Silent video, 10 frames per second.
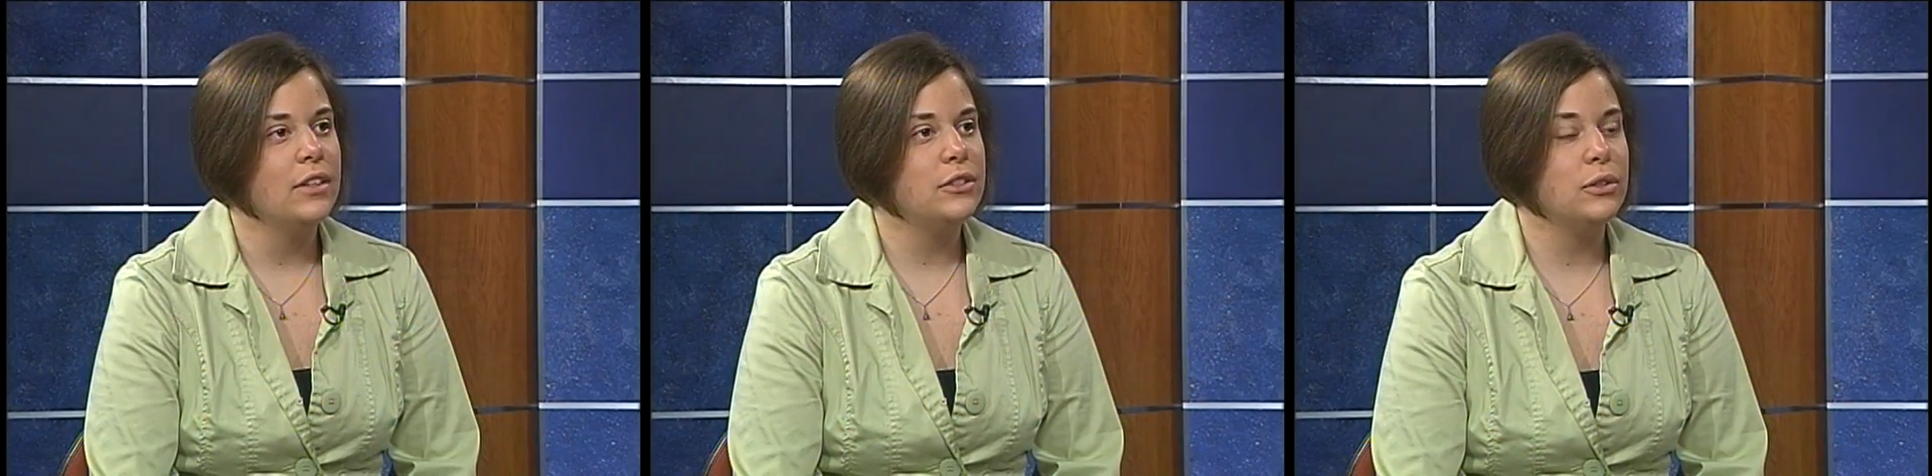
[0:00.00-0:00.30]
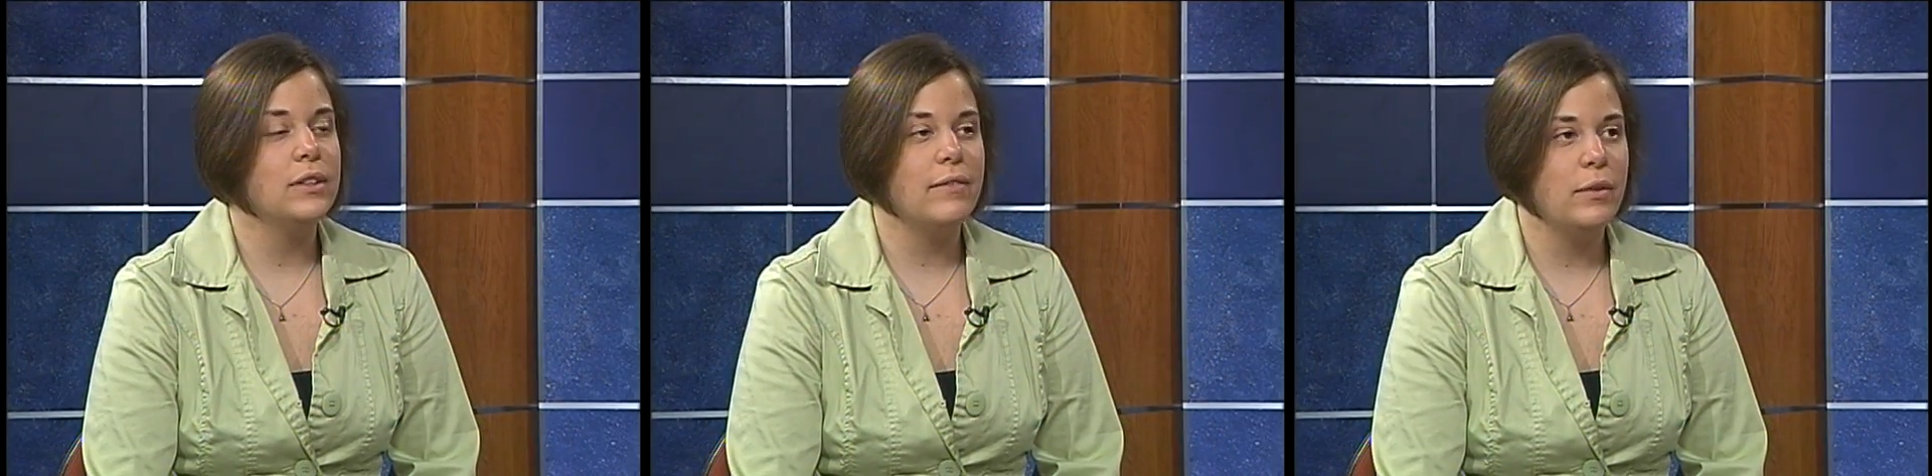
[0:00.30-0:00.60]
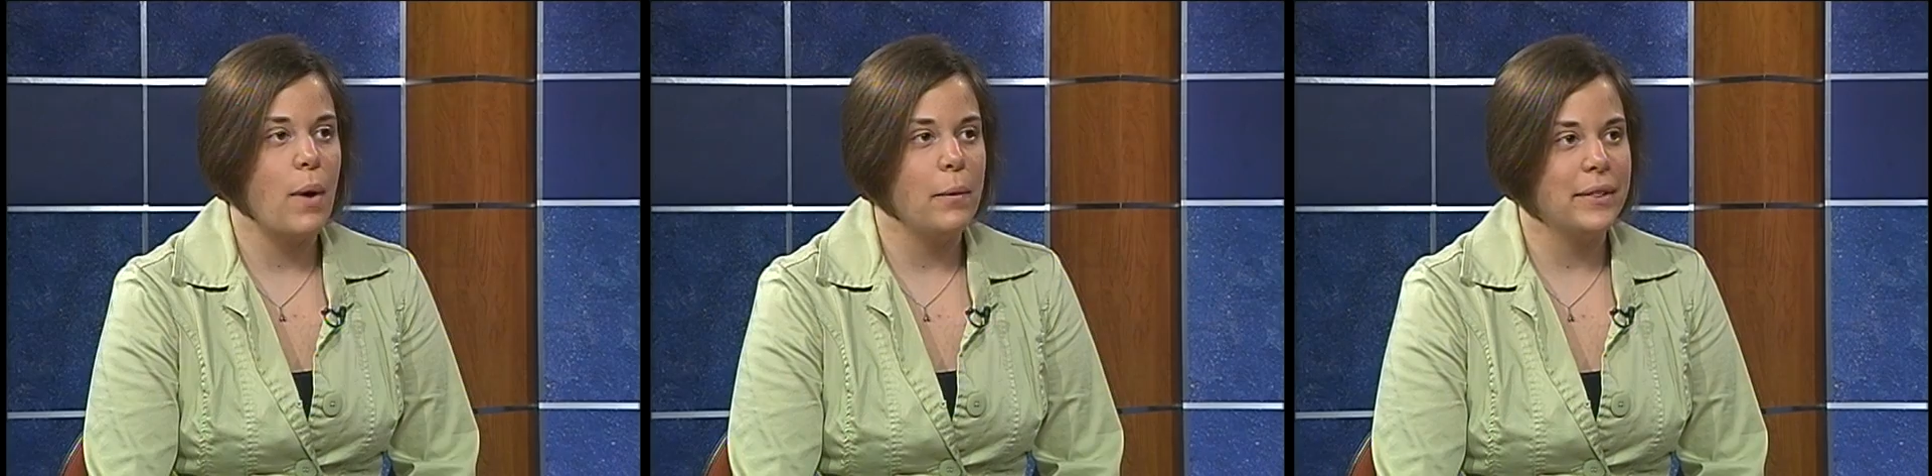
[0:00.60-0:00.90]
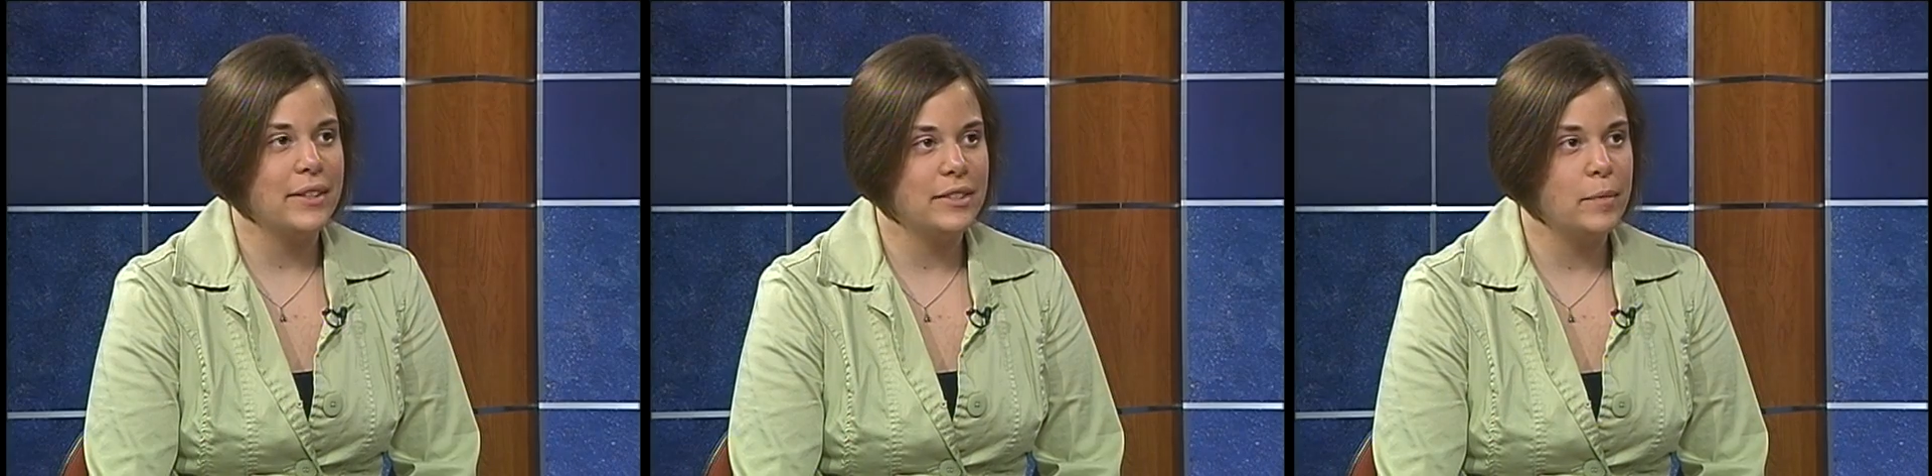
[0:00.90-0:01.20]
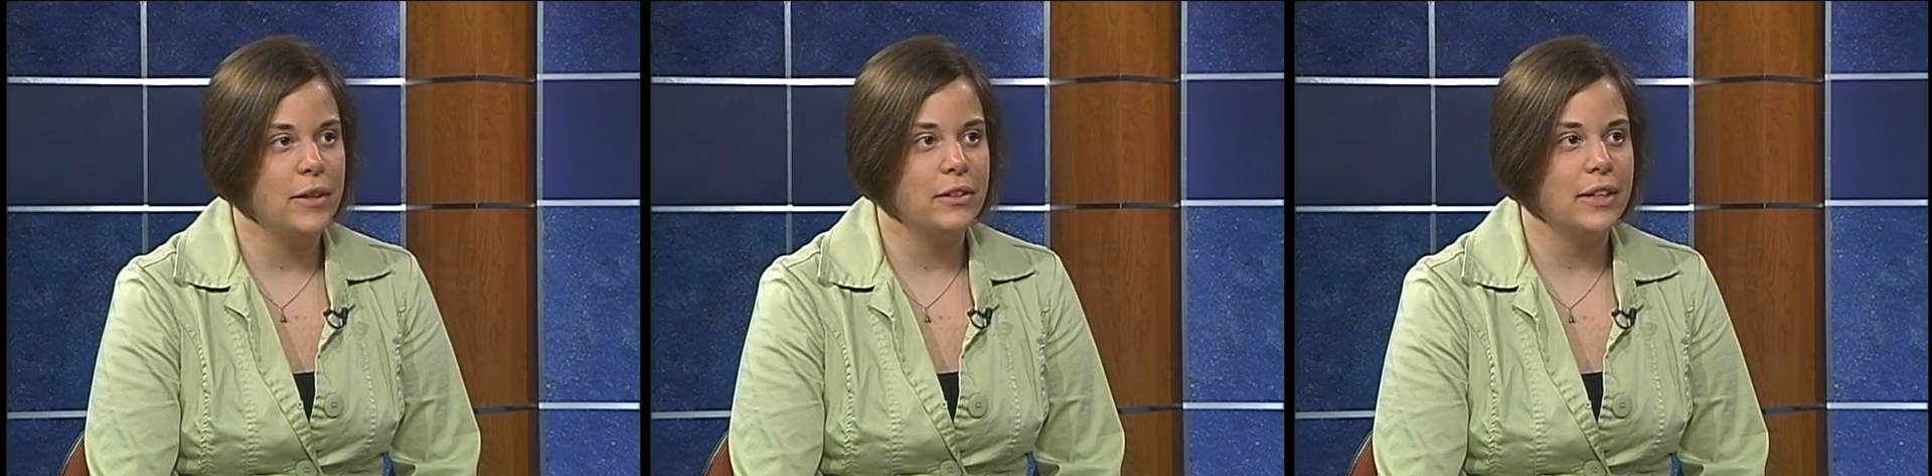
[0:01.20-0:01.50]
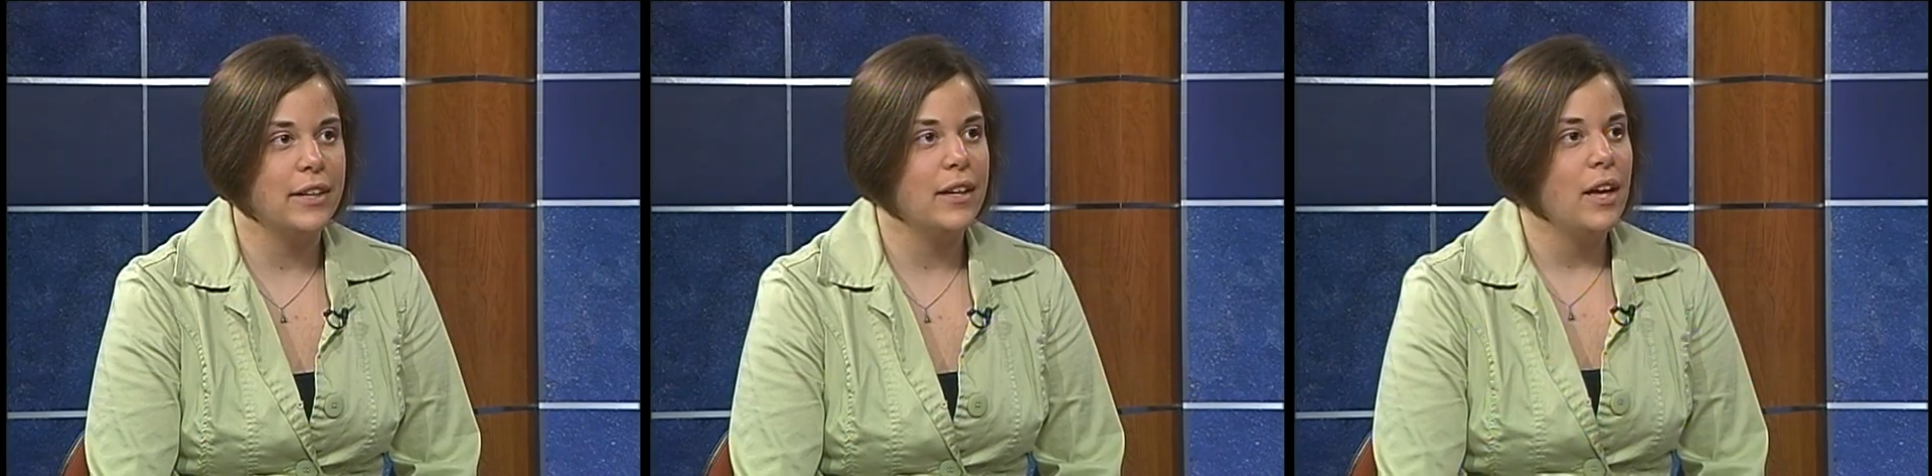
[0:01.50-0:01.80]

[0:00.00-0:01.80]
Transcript: to Living Well with a Disability.